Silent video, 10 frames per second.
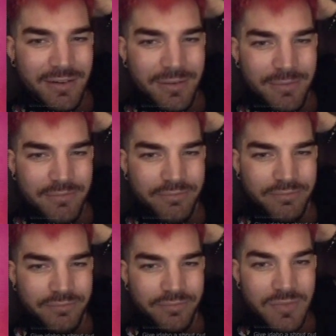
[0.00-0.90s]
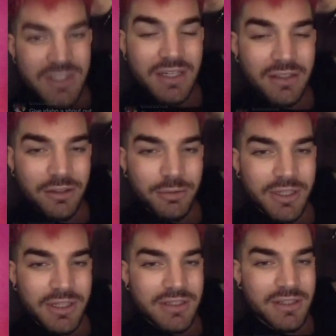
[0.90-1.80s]
um, sing a little,
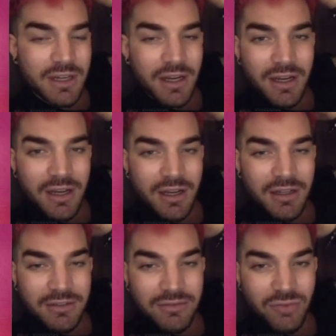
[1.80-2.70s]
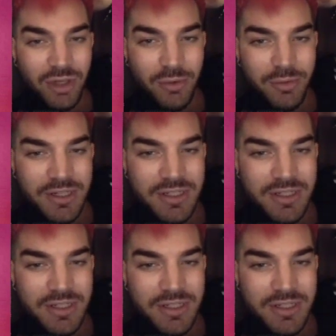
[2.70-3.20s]
please. Uh, what do you want me